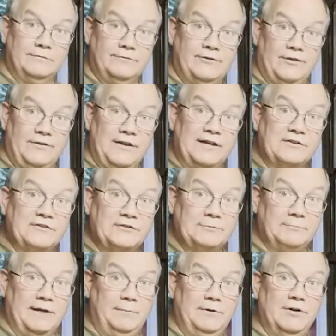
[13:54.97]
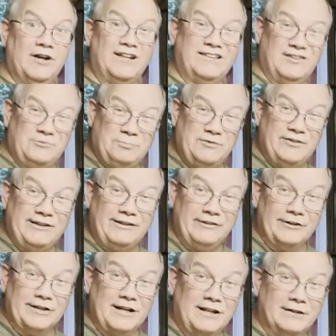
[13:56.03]
to this, maybe not this
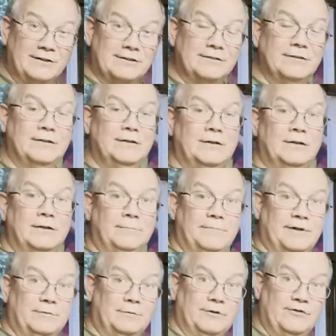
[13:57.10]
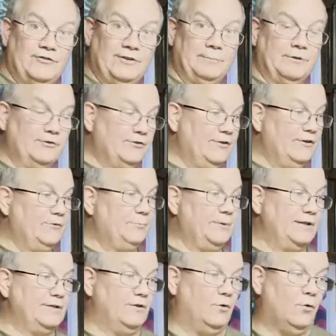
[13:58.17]
particular color, but it will look similar to this,
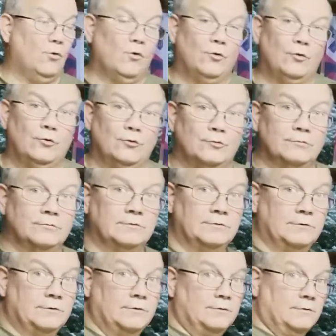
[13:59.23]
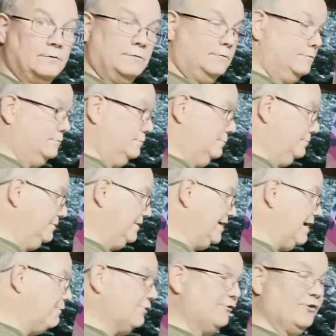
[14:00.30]
but the whole
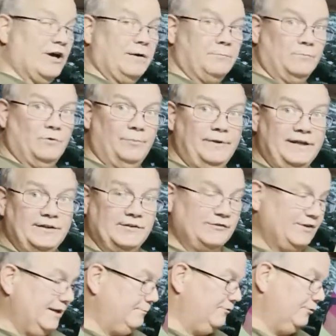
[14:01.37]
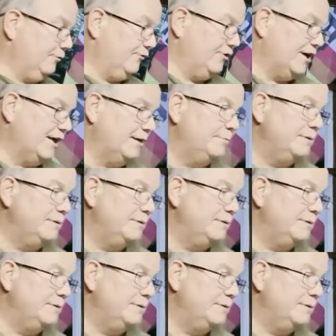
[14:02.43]
countertop will be in the same. So it's not going to be